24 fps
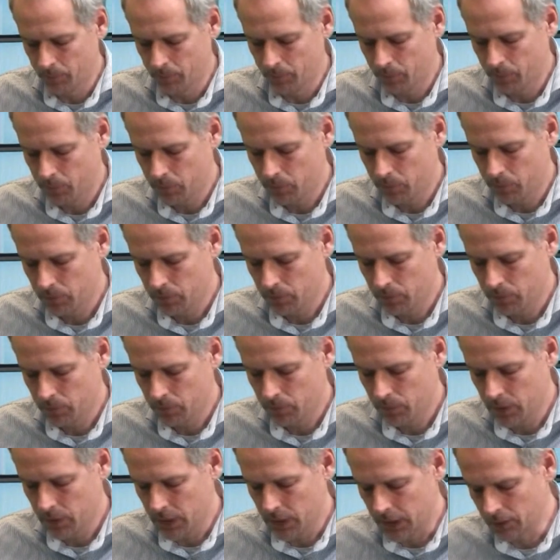
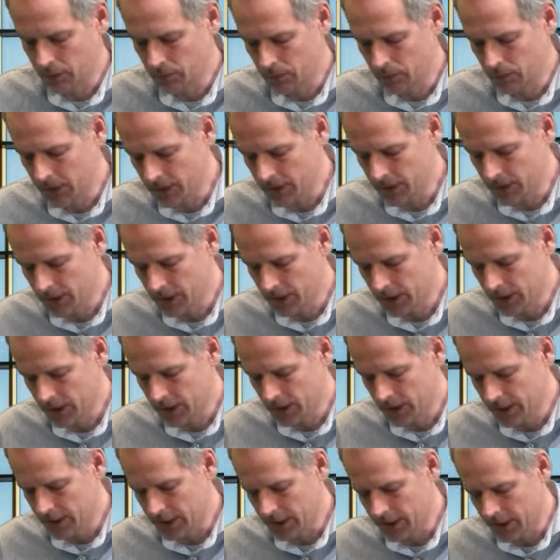especially indoors, you
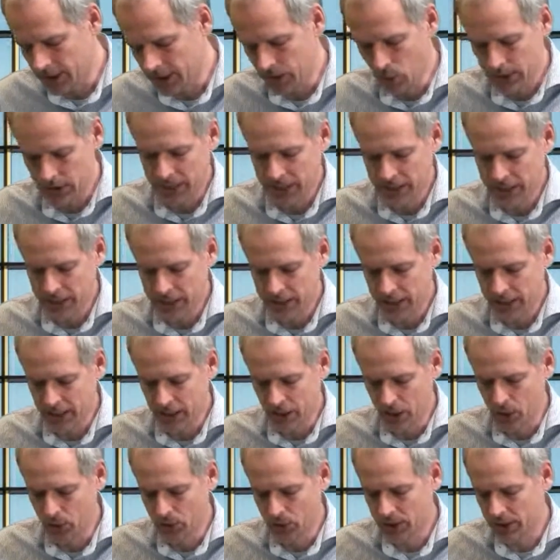can make
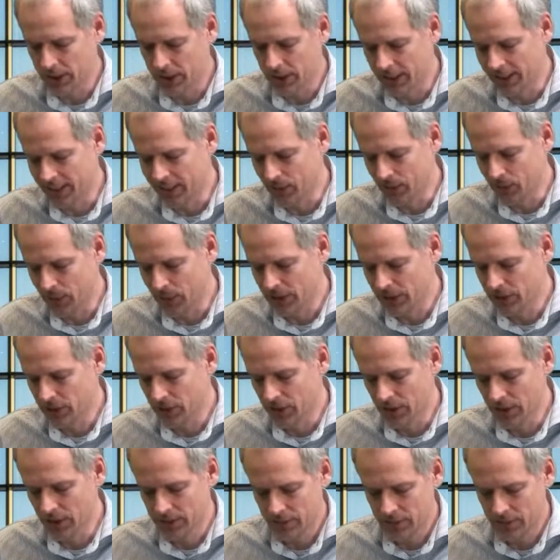shadows with
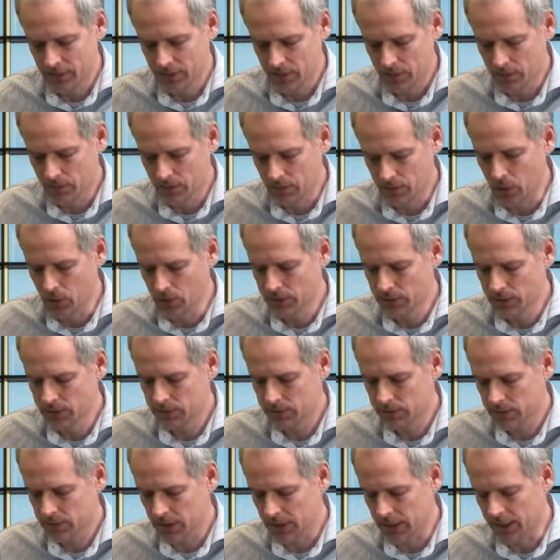your phone,
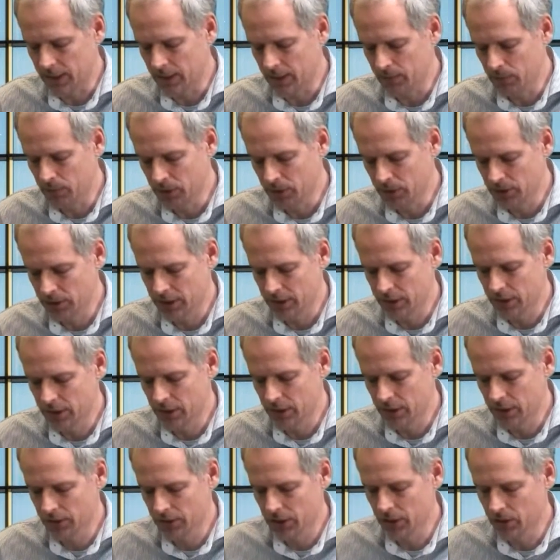but you can
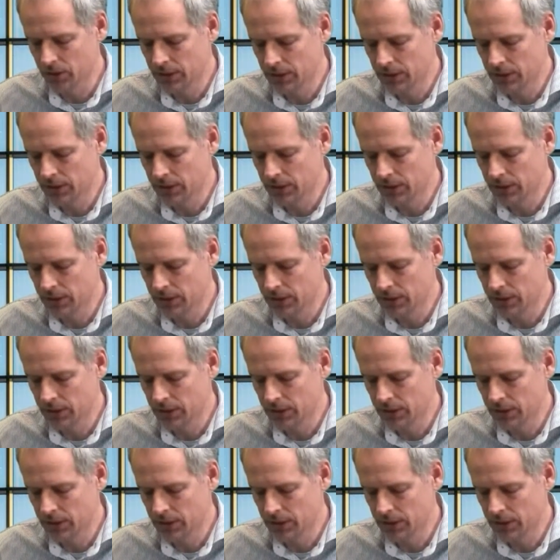also